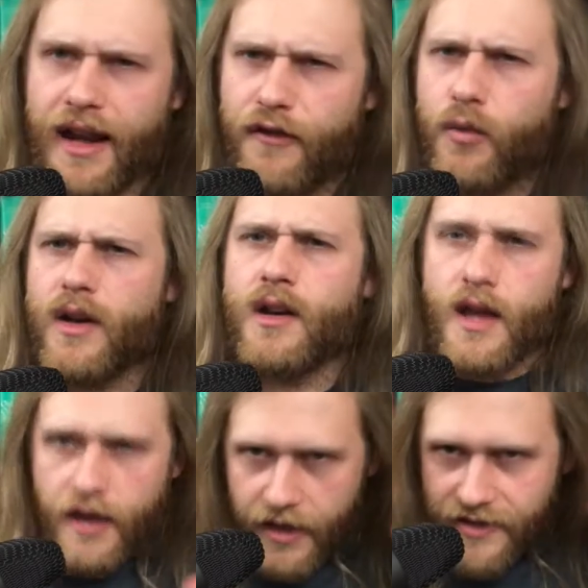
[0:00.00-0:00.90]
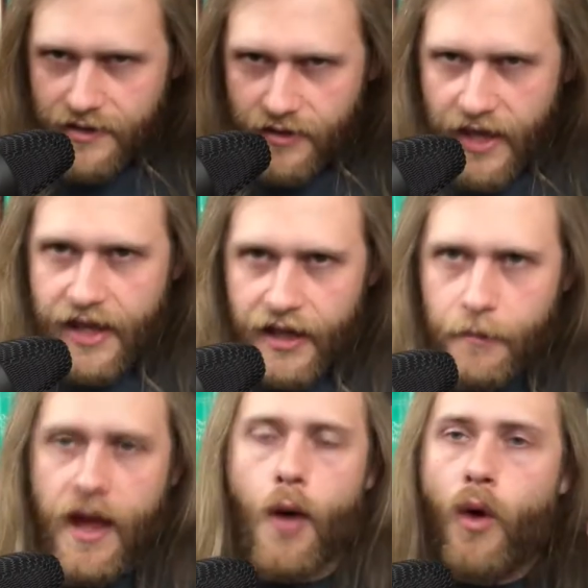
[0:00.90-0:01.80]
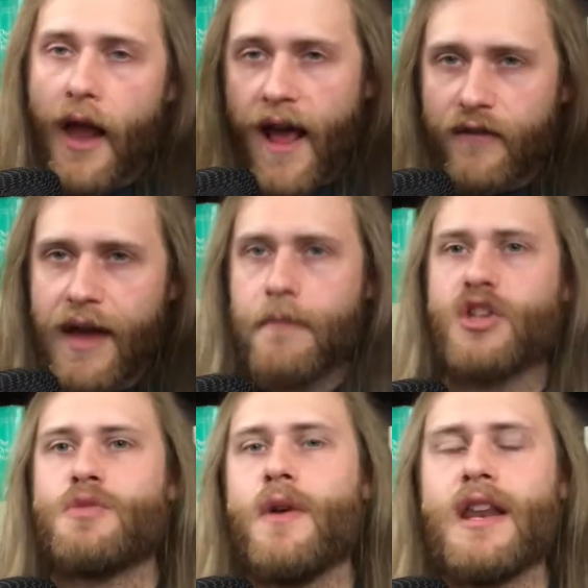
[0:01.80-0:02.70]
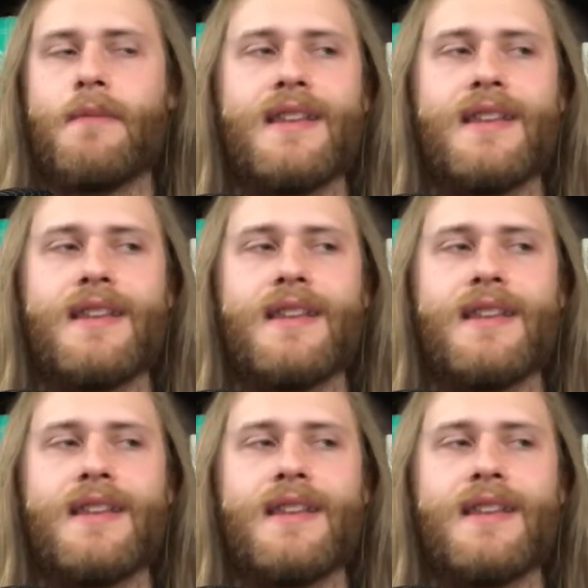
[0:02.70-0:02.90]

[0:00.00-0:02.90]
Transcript: and everyone is thinking about, I want to have that much money,